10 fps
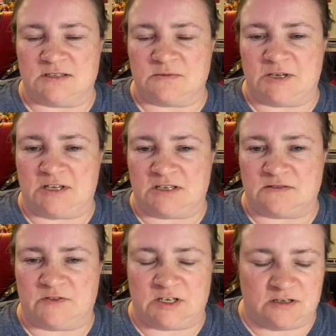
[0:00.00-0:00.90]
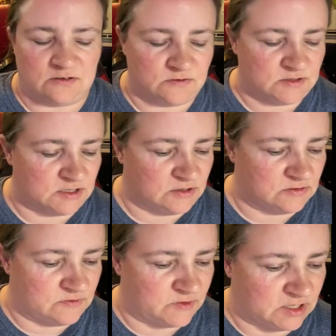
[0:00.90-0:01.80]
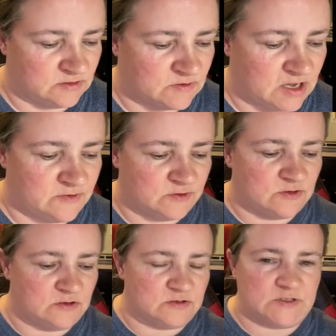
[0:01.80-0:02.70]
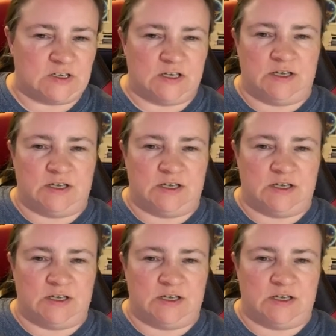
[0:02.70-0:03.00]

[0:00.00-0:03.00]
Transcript: my last video. So Divine Rivals,